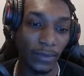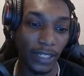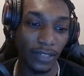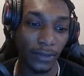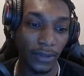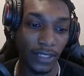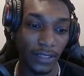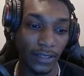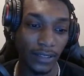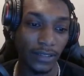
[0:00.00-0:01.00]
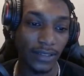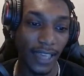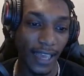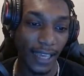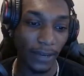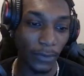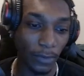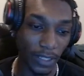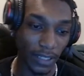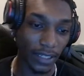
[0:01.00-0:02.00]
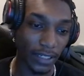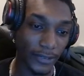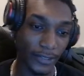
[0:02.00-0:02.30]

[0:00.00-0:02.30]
whatever the tag will be here.